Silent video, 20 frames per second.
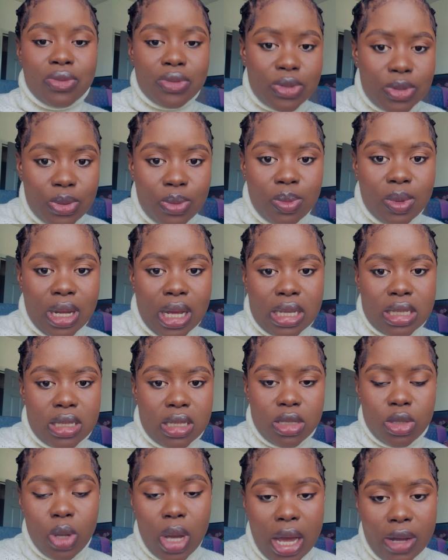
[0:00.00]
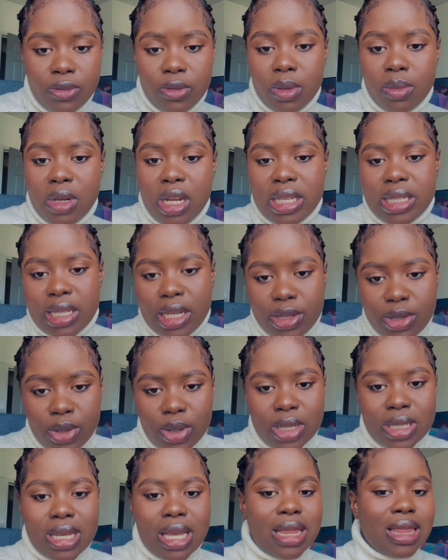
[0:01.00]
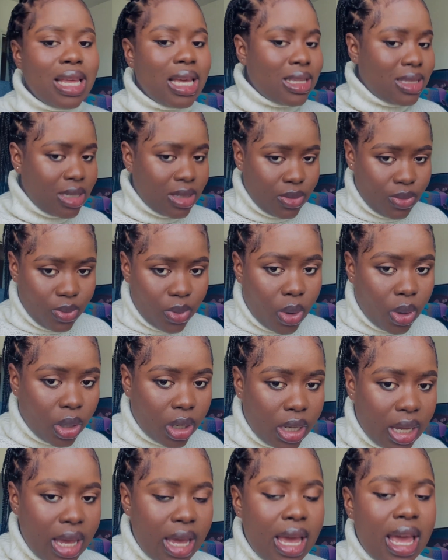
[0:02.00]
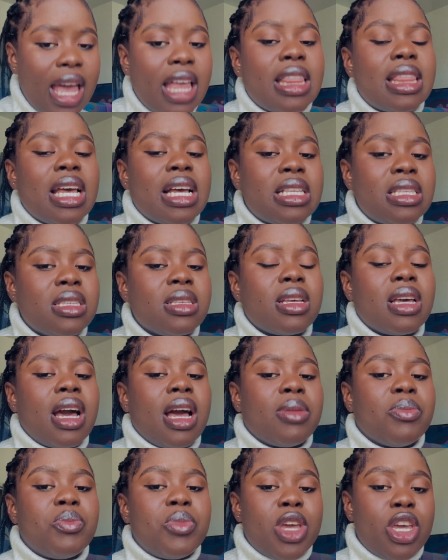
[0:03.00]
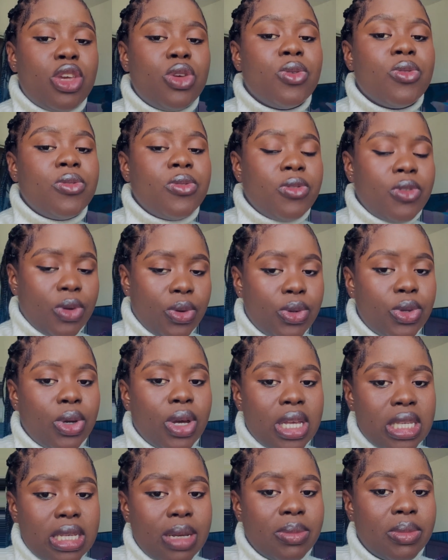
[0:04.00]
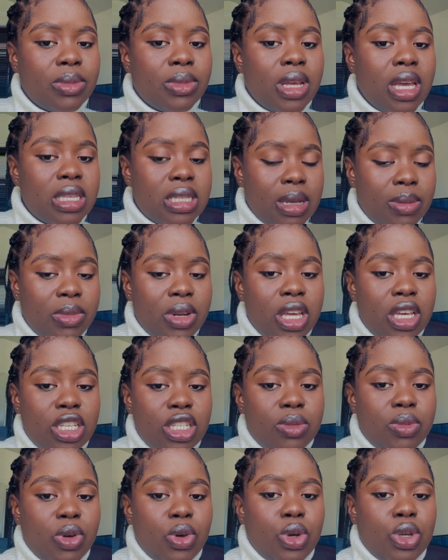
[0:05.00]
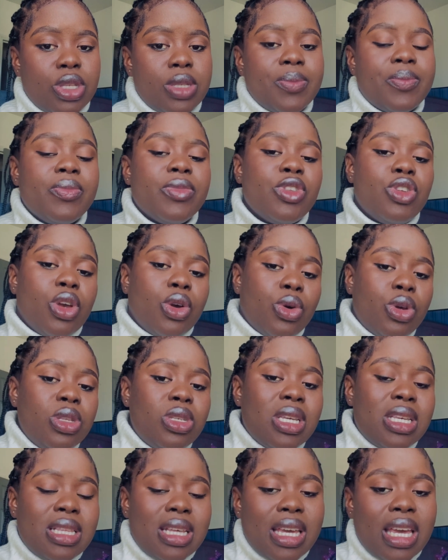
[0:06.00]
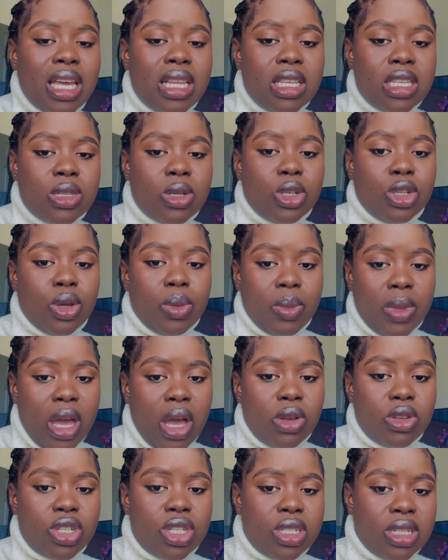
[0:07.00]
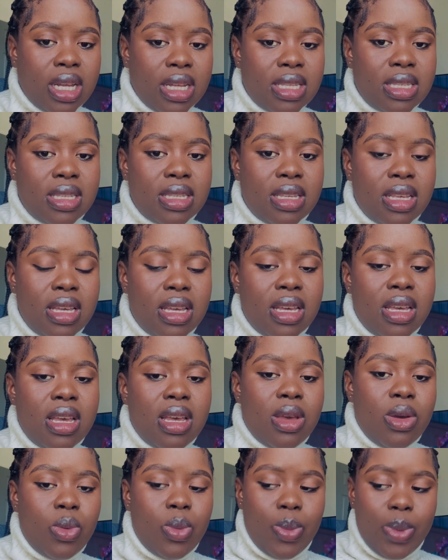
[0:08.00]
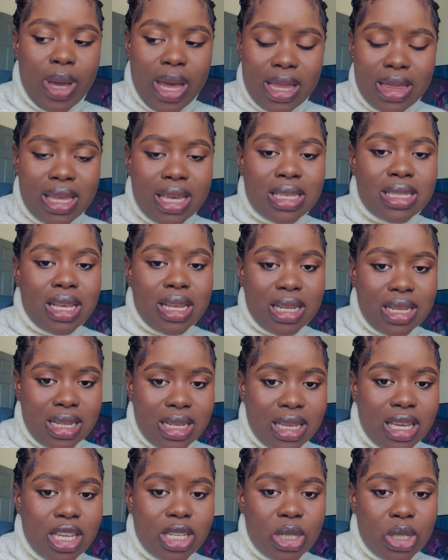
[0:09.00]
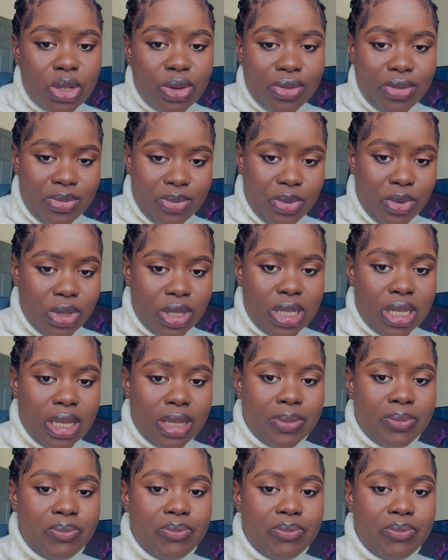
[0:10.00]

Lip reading: 2 pluses, you have formulated yours and that is wrong, and that can make you fail your examination because you're going to indicate it on your Meows chart where there's an indication of protein.